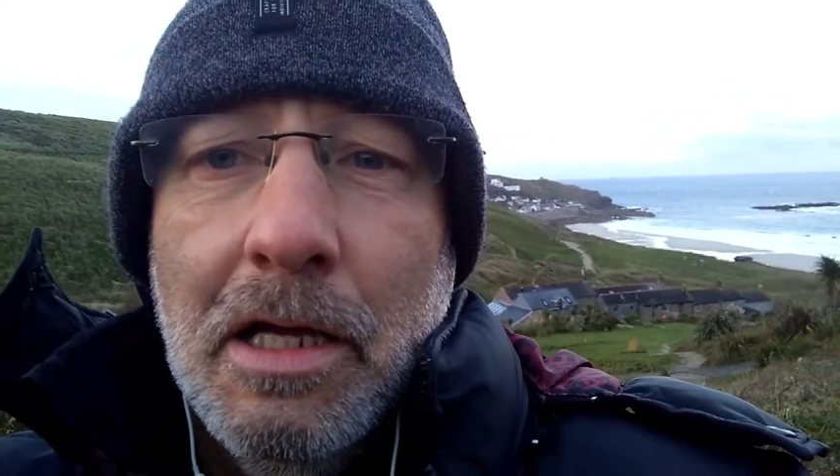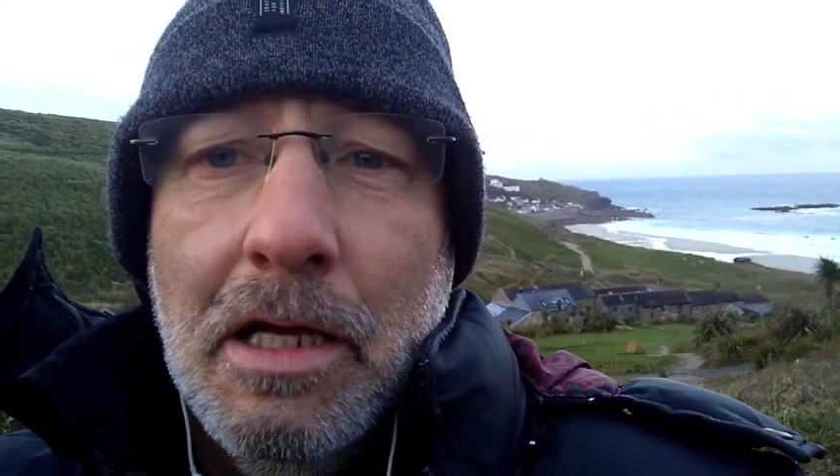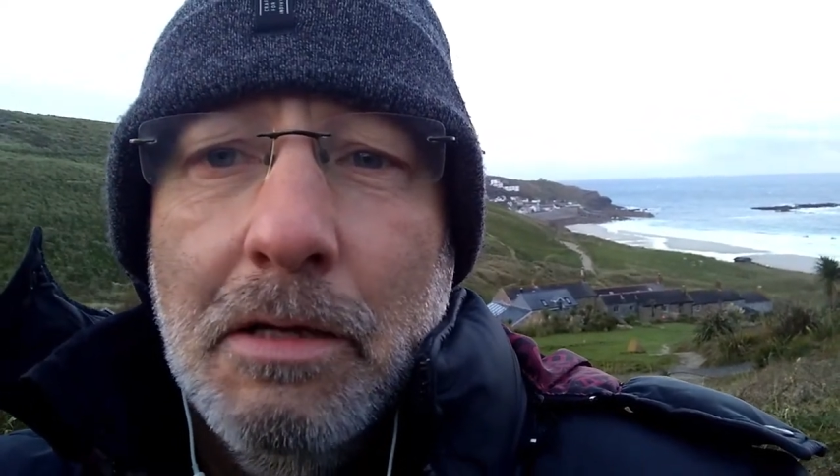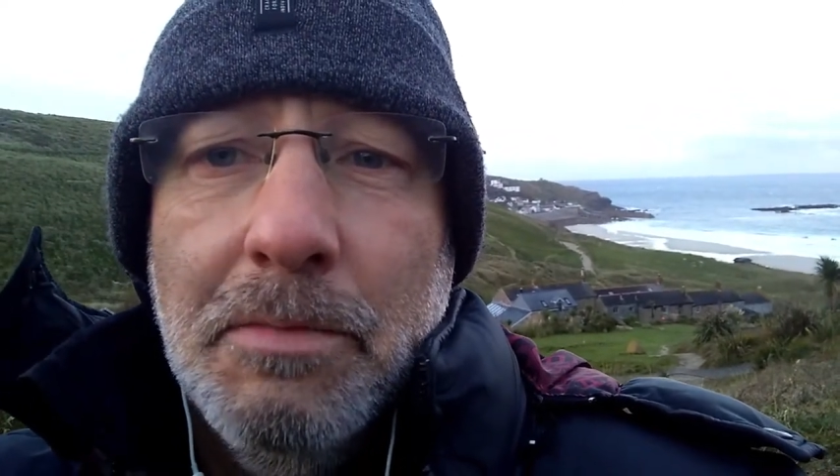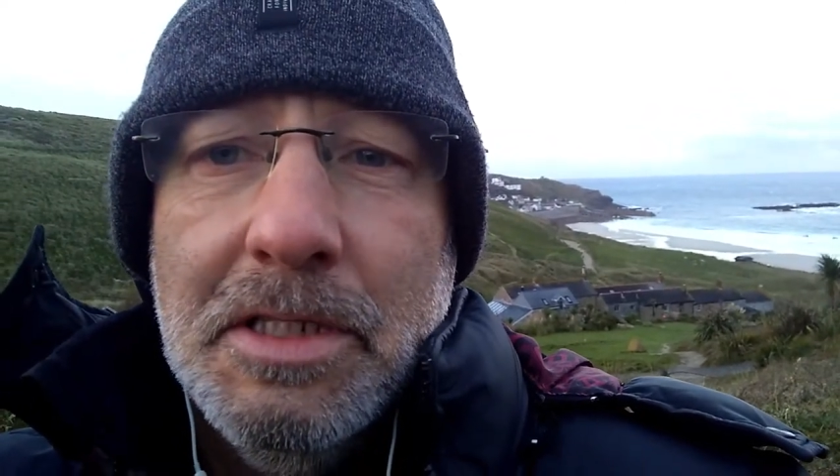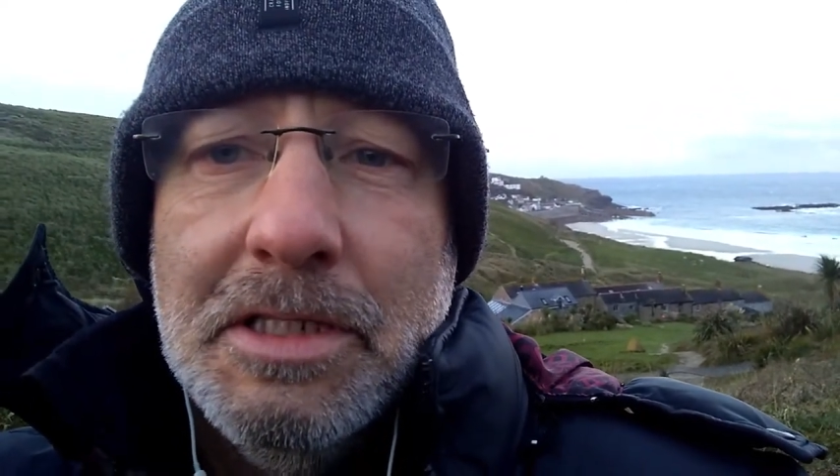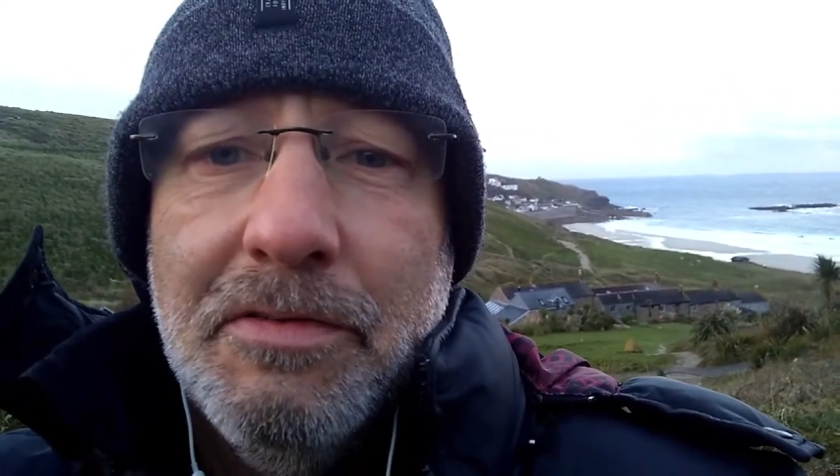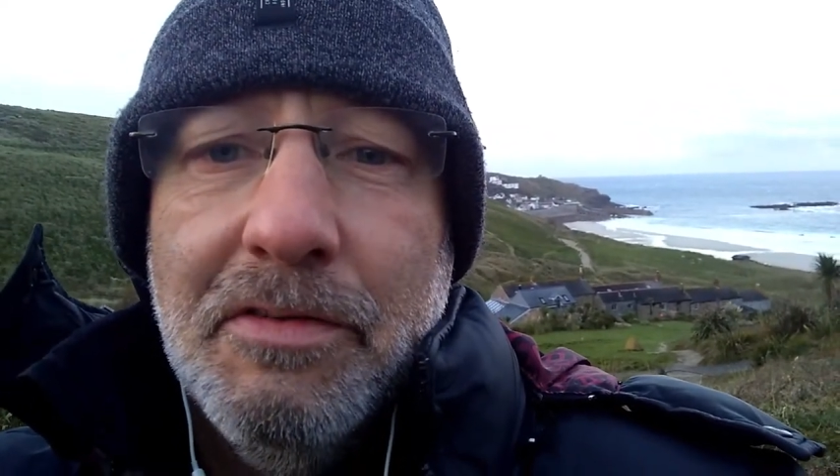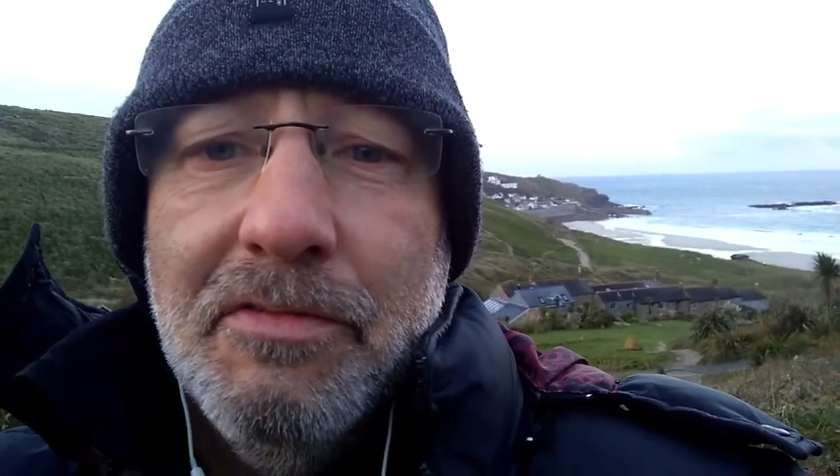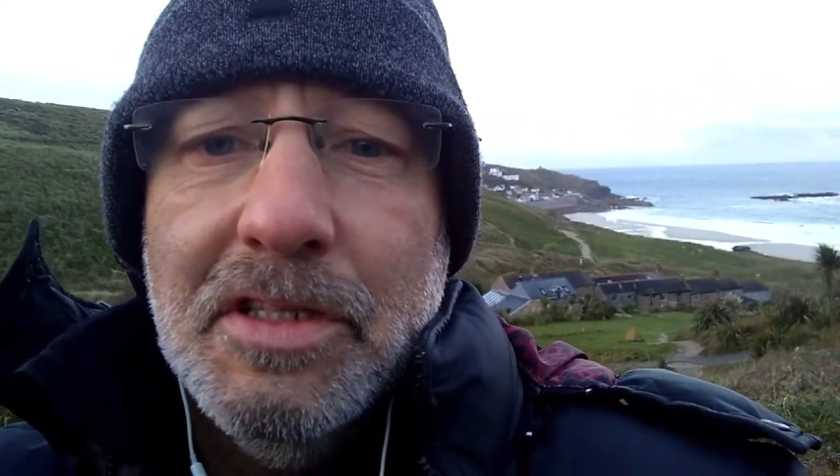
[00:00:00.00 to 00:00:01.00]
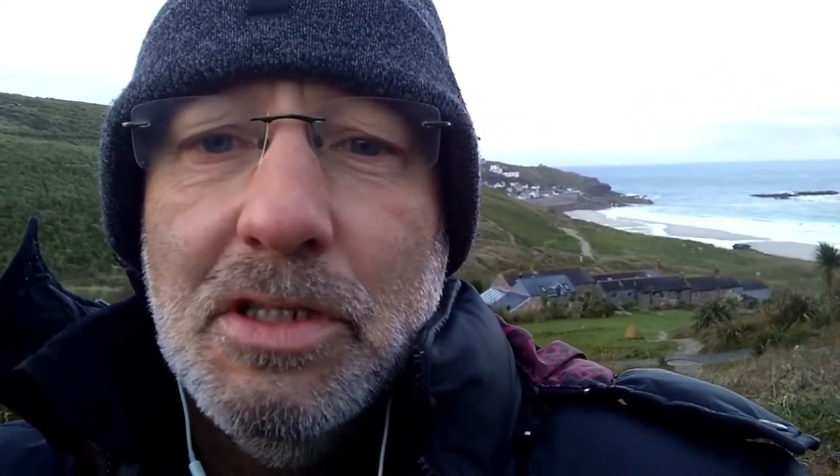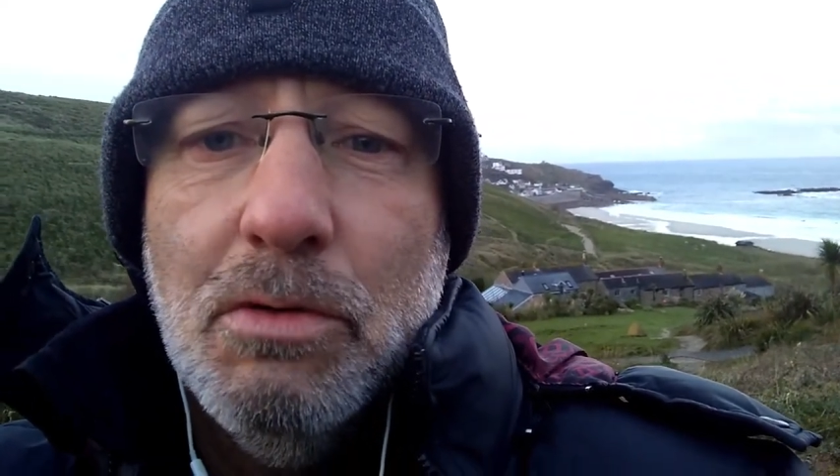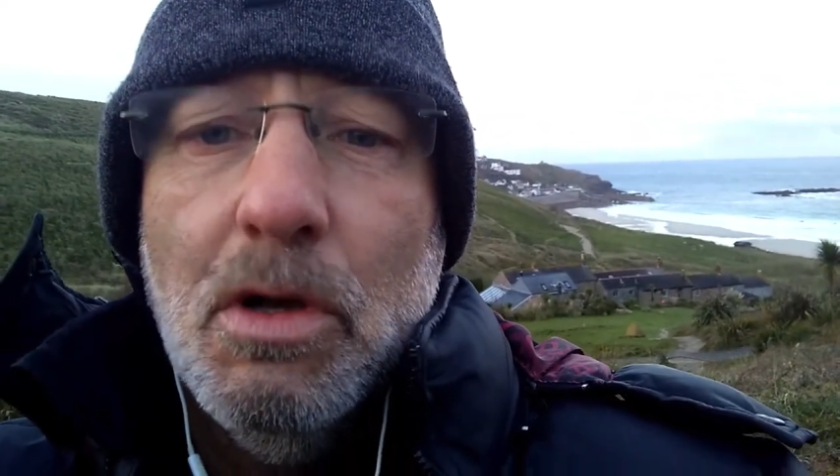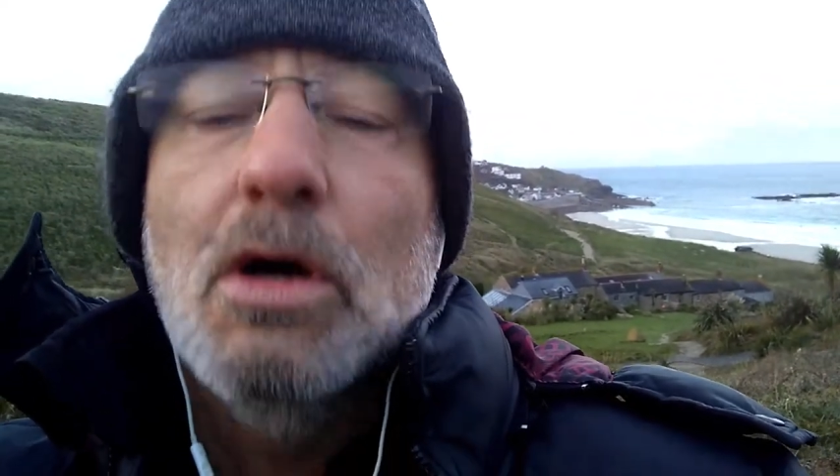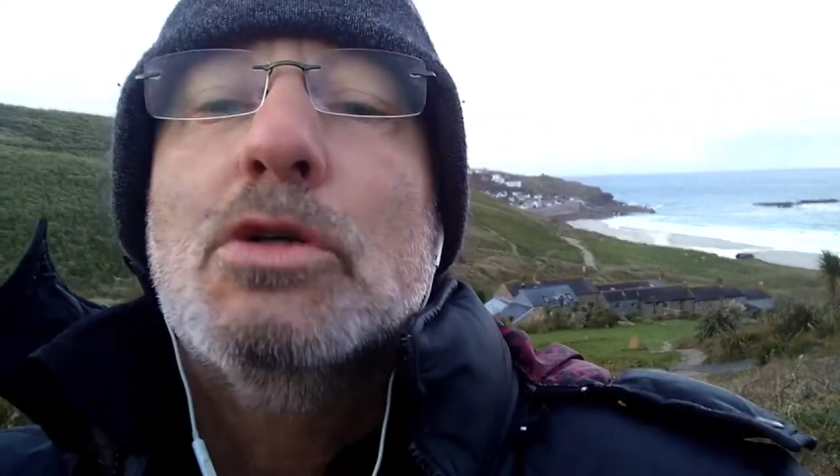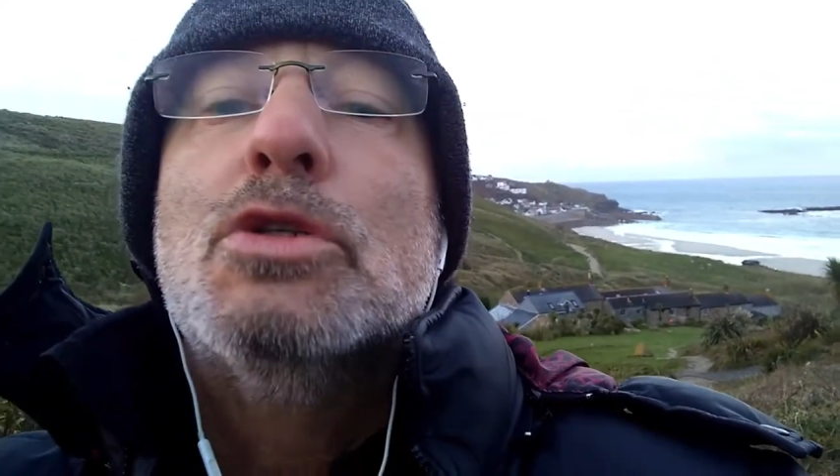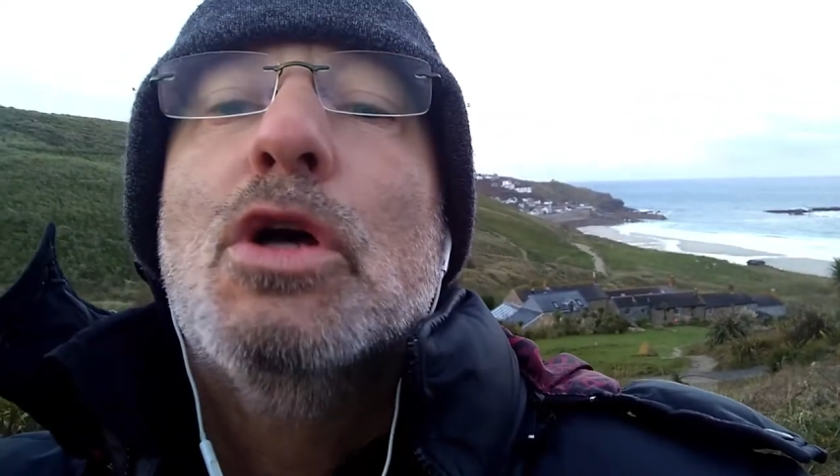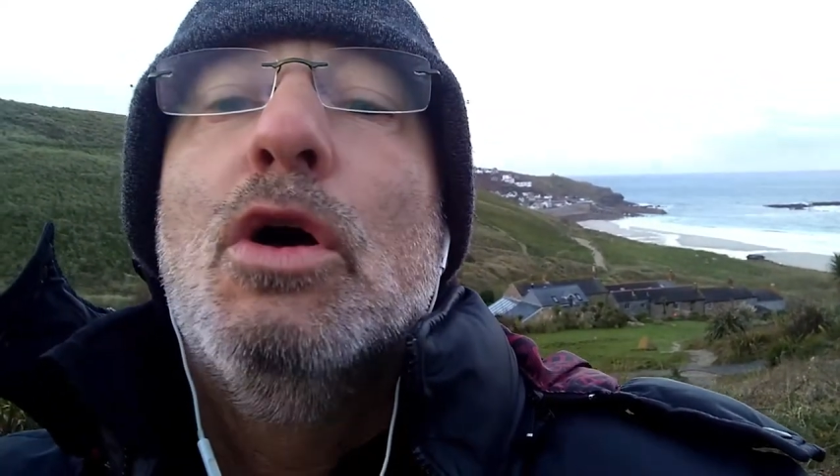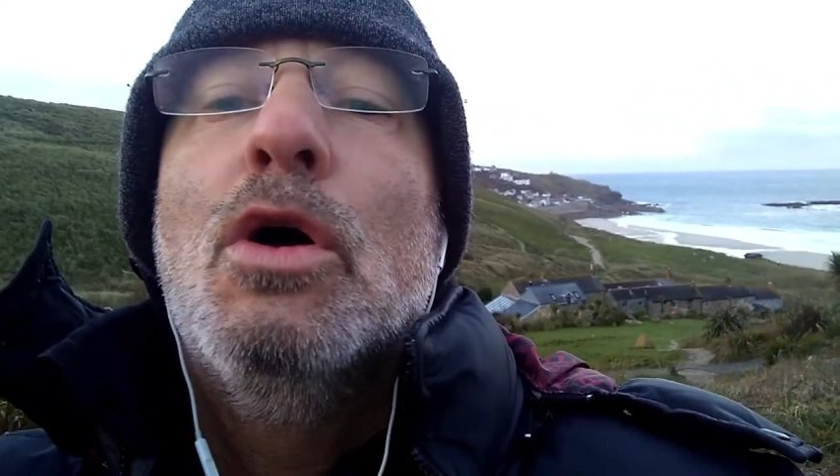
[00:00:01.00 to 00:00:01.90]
in my different video logs